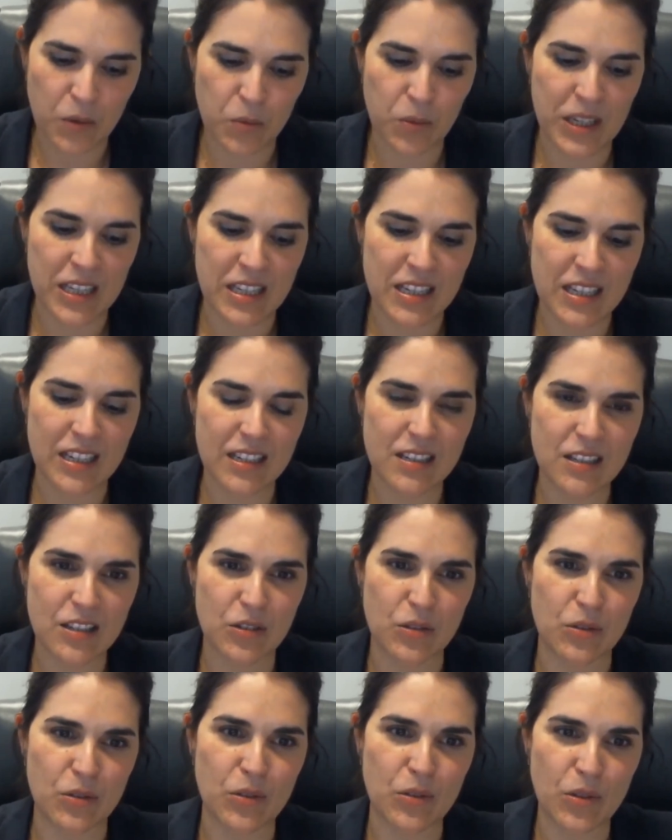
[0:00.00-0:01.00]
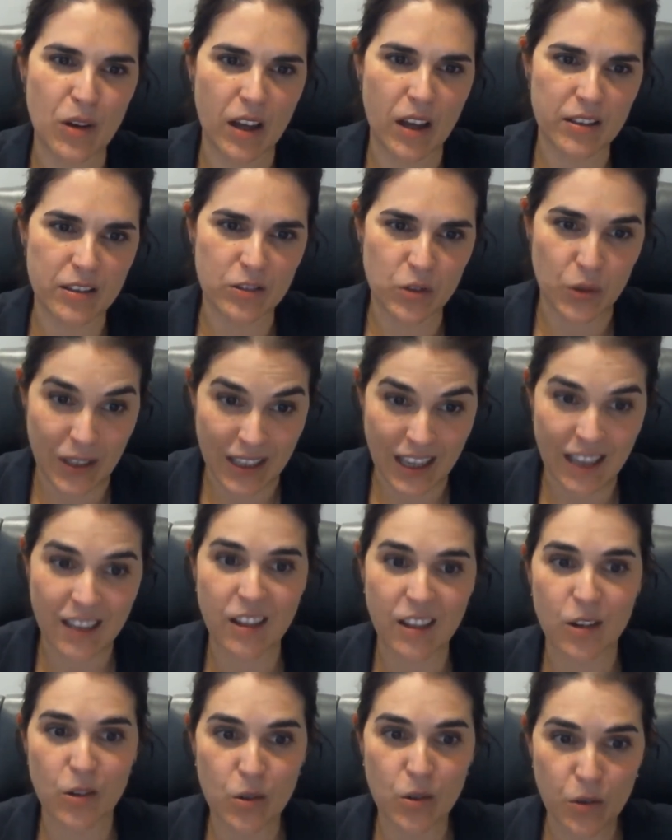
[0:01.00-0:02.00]
We need to
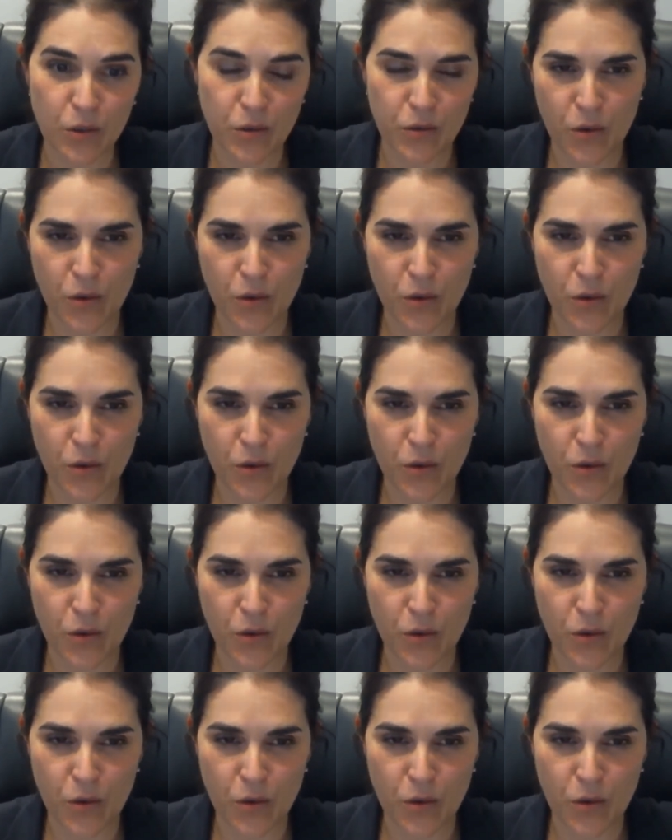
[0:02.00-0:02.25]
together look